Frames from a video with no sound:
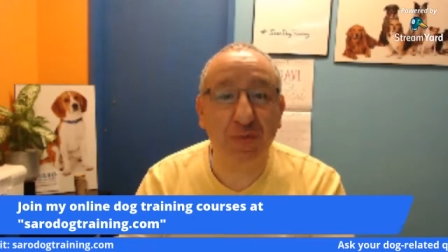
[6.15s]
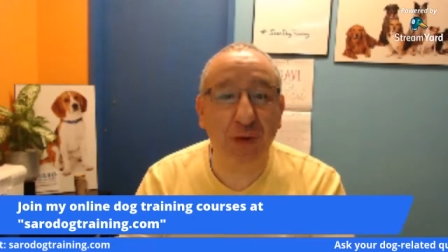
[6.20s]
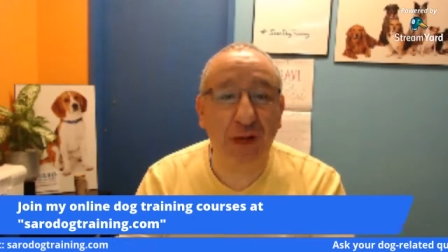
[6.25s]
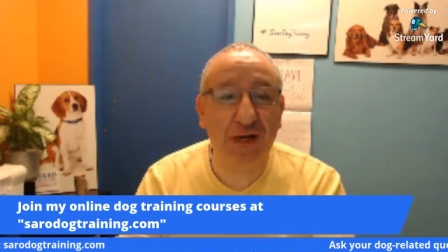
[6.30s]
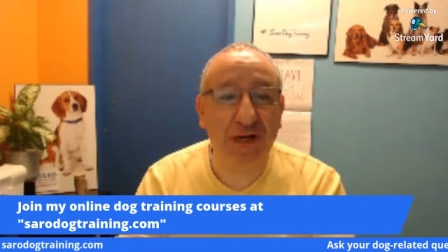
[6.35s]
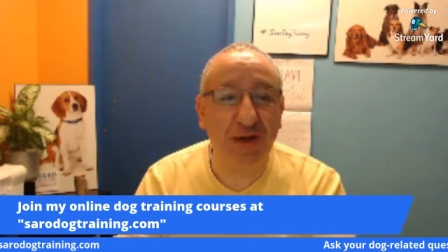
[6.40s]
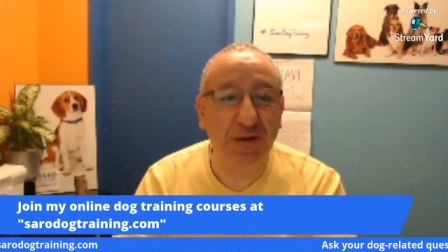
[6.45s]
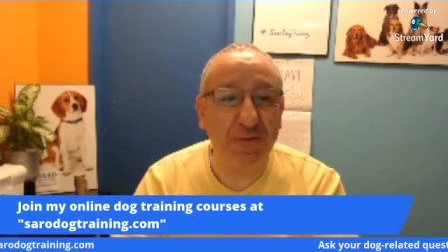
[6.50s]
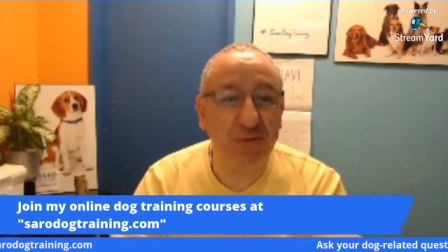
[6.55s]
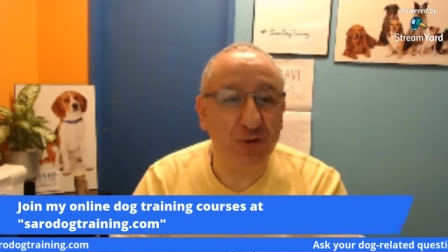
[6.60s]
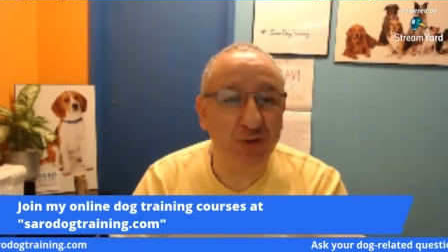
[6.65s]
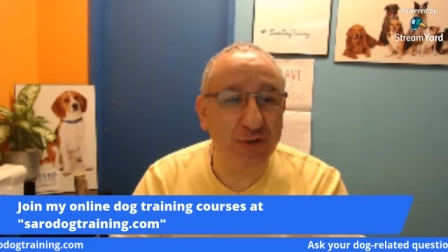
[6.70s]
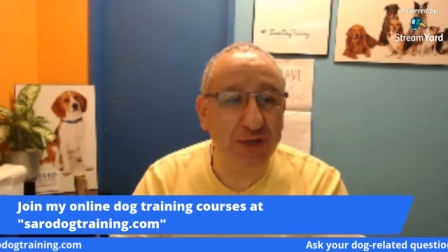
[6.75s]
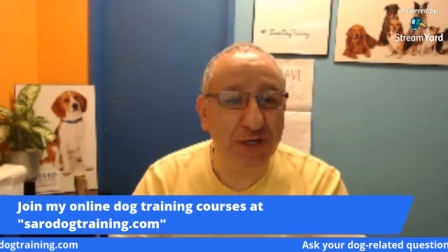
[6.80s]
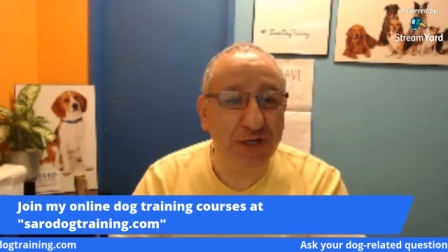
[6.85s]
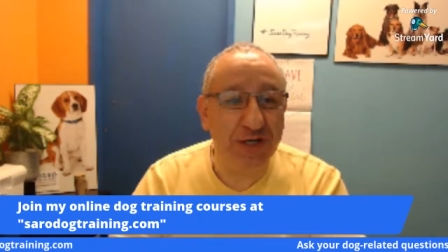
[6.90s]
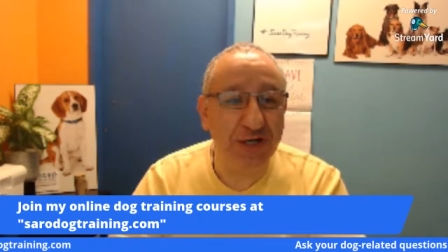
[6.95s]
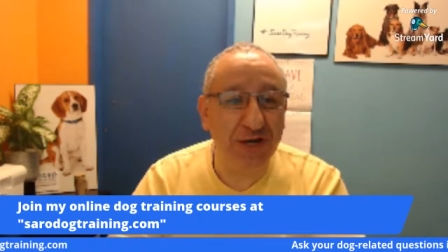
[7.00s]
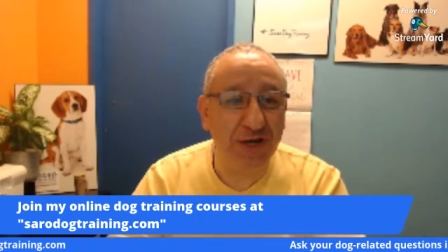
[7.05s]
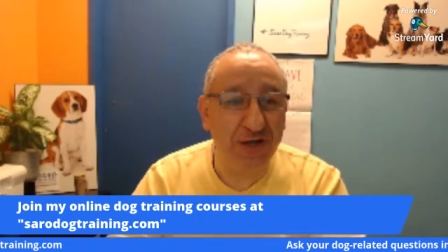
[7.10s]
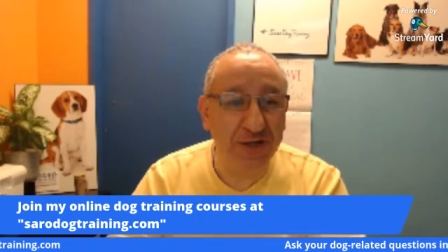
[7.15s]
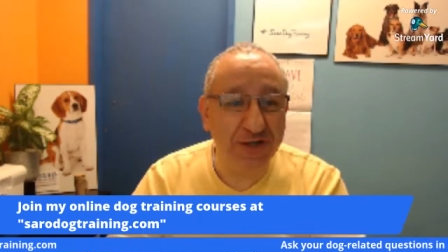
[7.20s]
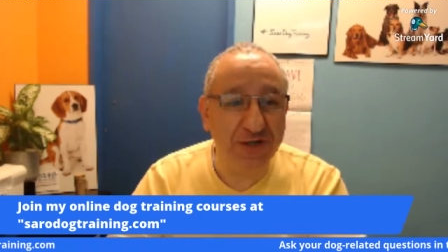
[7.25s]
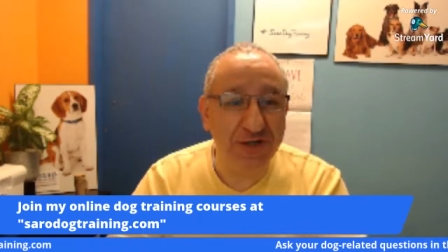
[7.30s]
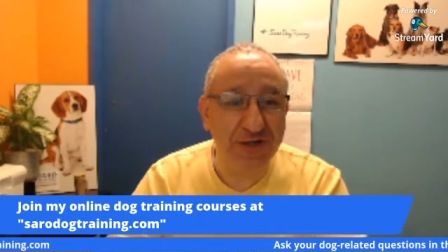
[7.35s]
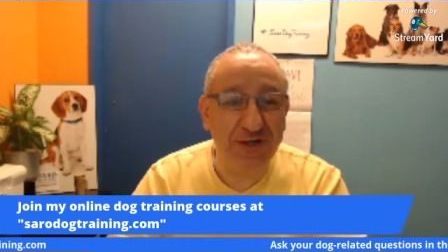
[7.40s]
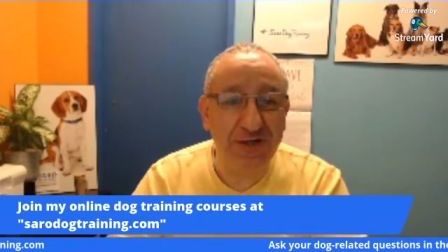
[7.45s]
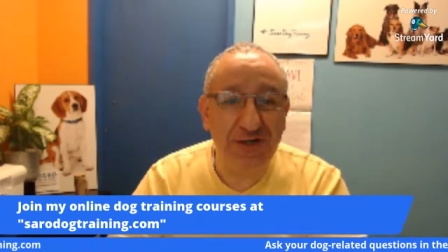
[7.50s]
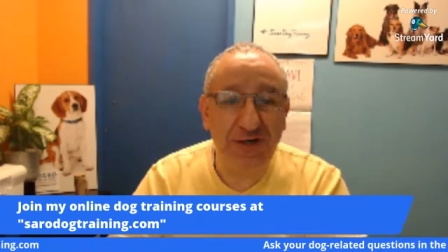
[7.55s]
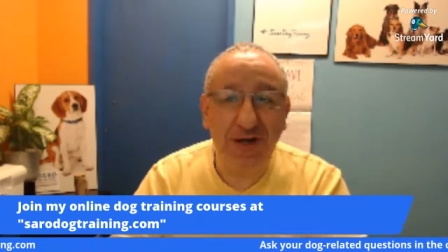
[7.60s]
Welcome to
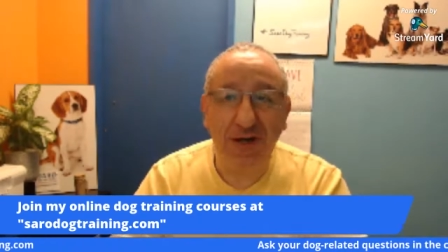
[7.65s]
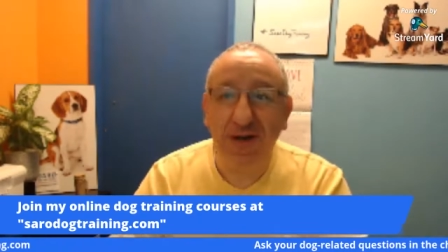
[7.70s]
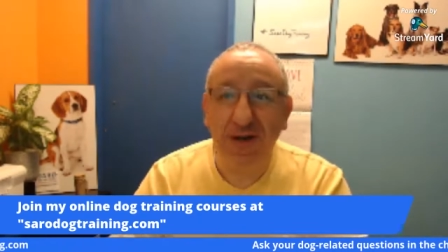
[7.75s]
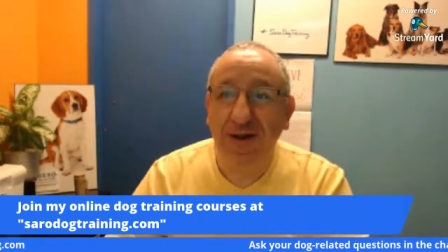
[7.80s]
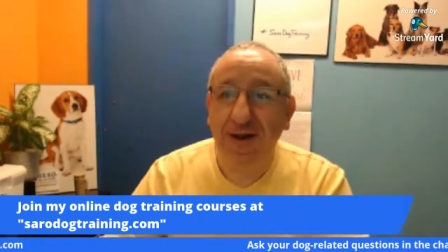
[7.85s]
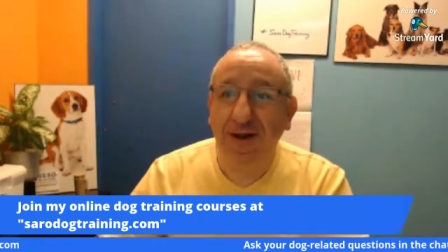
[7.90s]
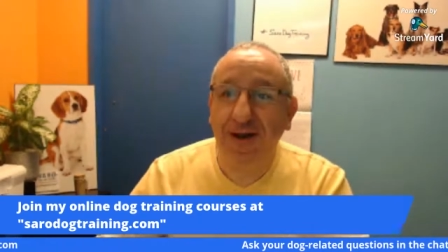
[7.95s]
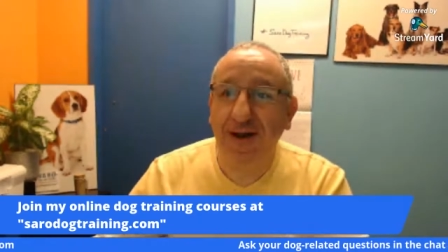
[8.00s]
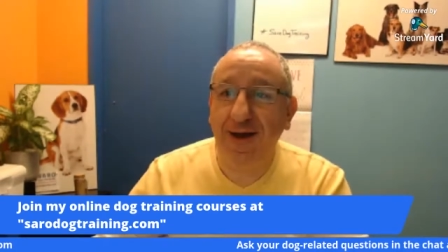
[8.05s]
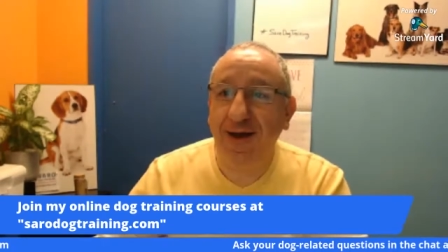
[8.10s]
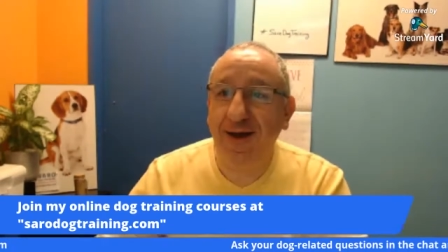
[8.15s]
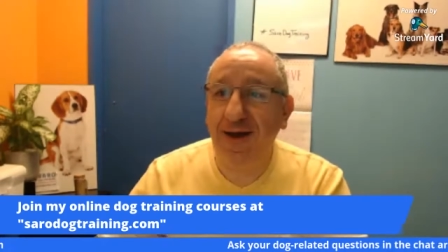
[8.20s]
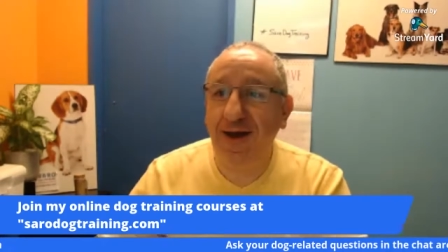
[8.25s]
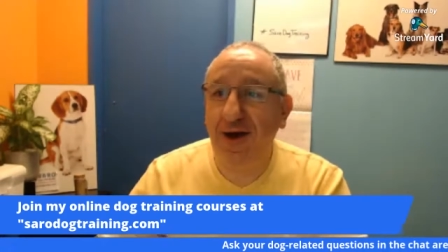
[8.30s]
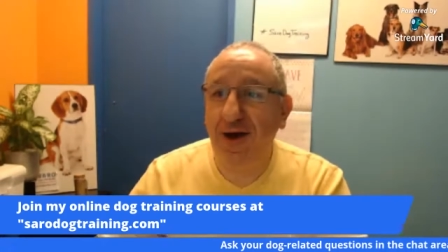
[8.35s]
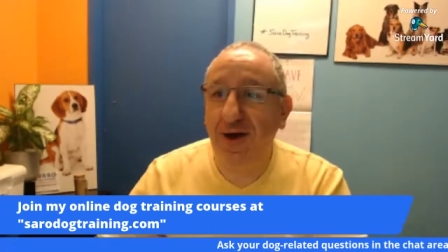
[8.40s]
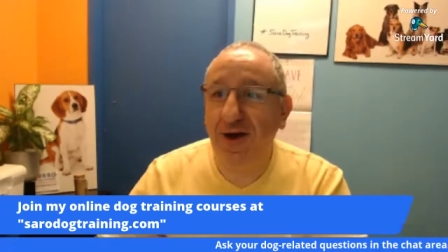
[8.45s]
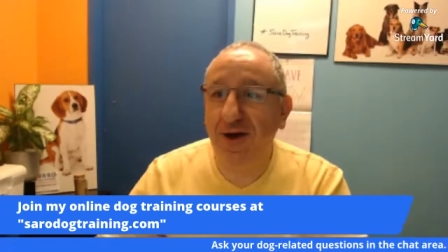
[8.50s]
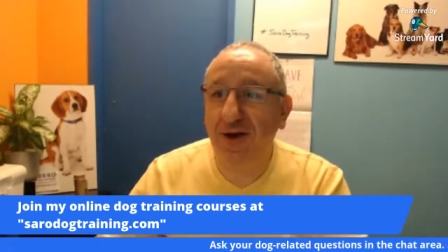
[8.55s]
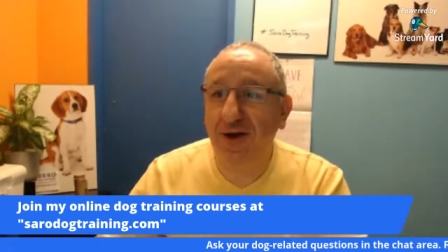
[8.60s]
another uh,